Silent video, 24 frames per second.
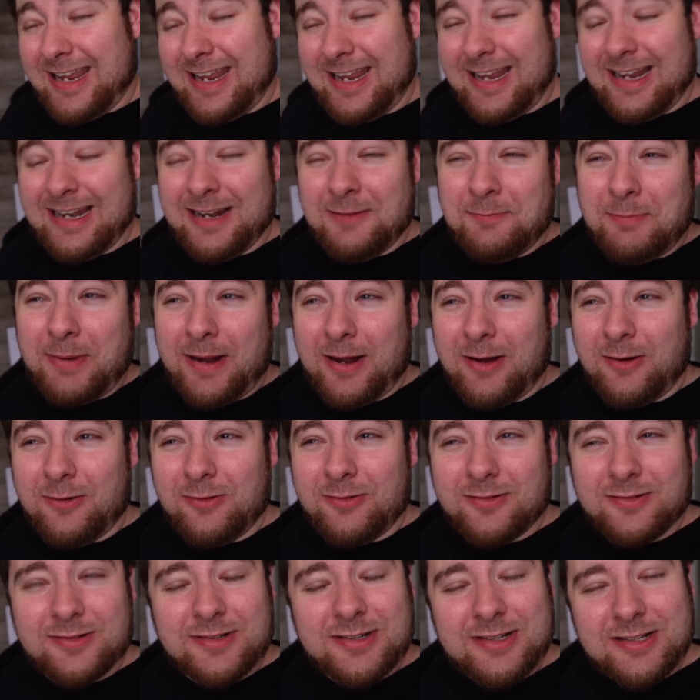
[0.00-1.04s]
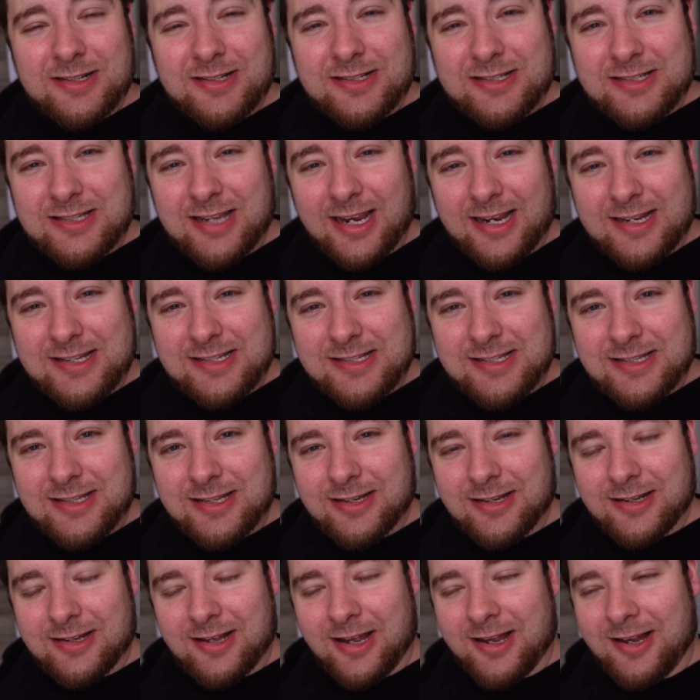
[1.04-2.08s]
in about
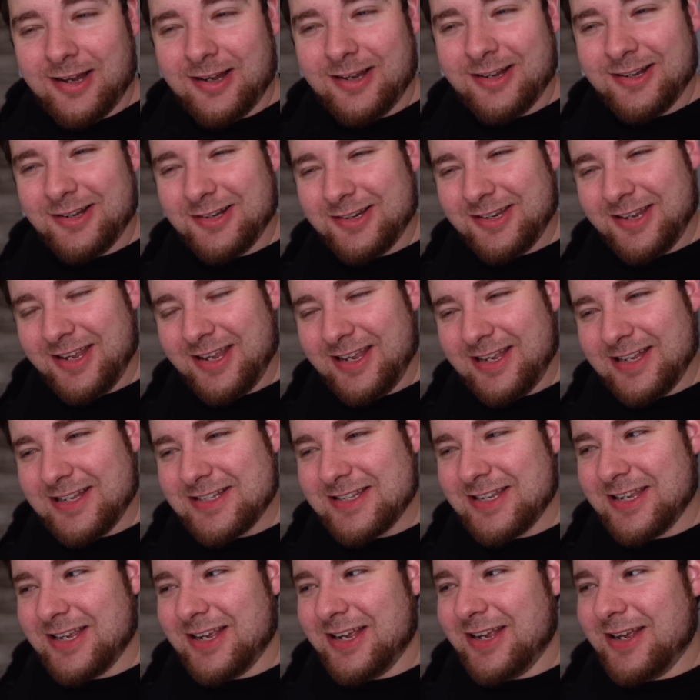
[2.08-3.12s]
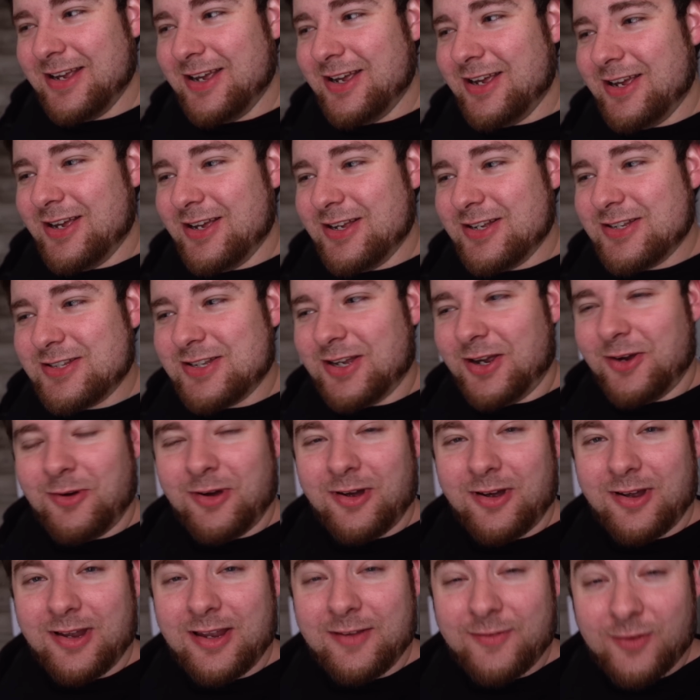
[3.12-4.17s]
6 years.
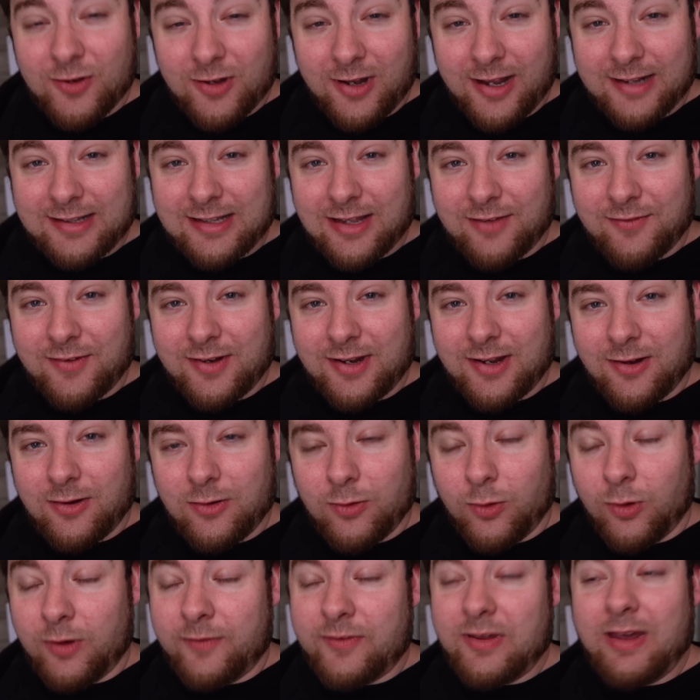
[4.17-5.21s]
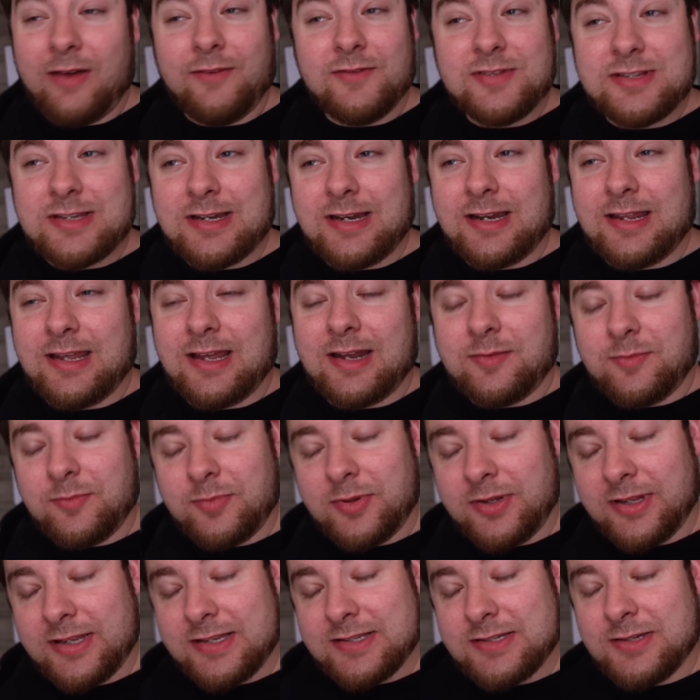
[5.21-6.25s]
So if you like that video, or if you haven't seen it
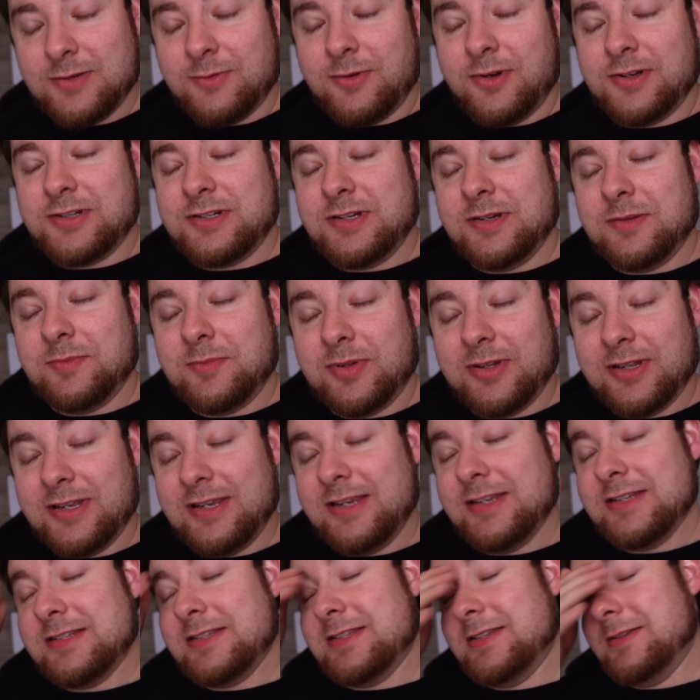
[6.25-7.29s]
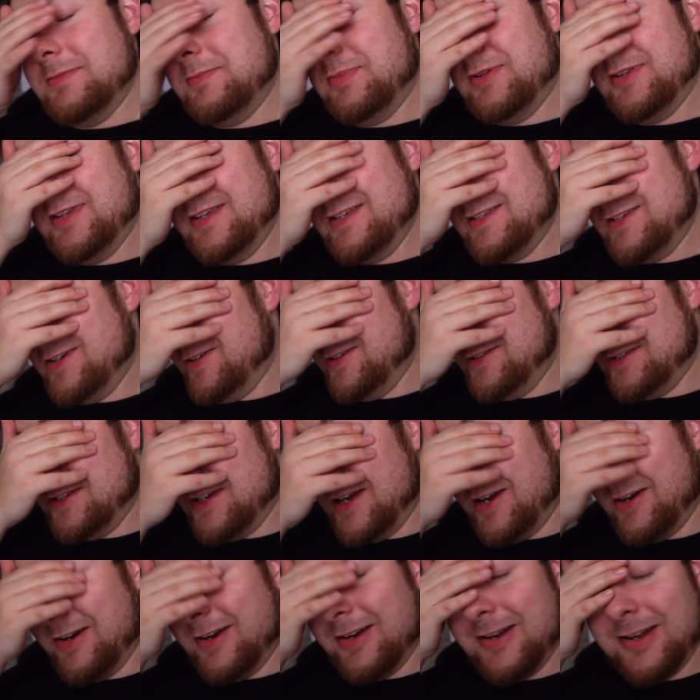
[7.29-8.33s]
yet, please do watch it. Please God,
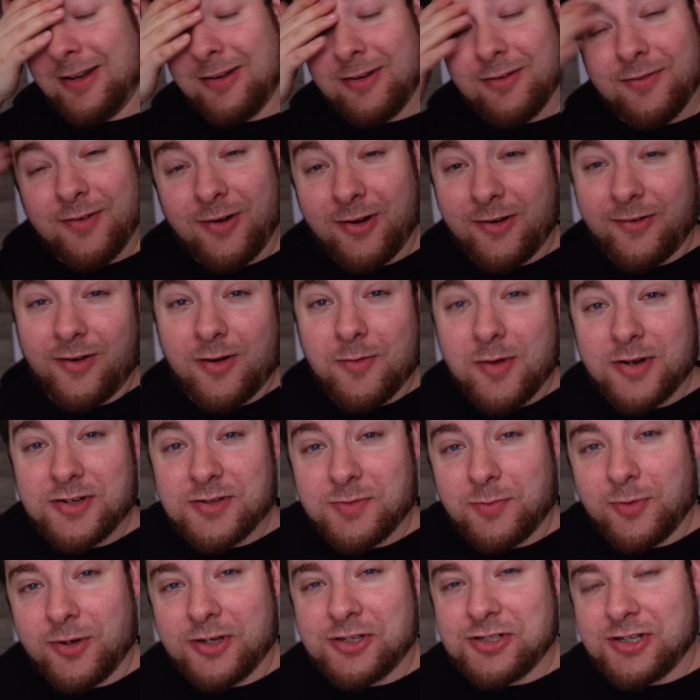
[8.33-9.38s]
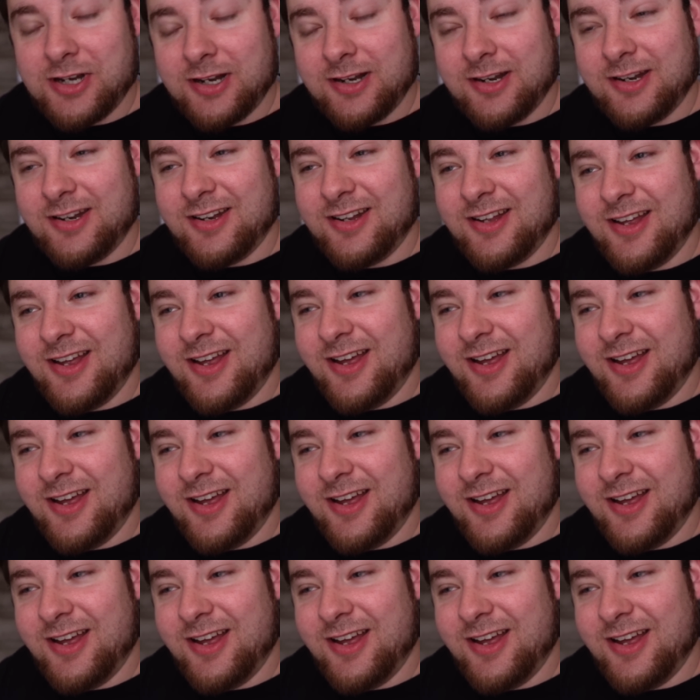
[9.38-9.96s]
share it. I would very, very much appreciate it.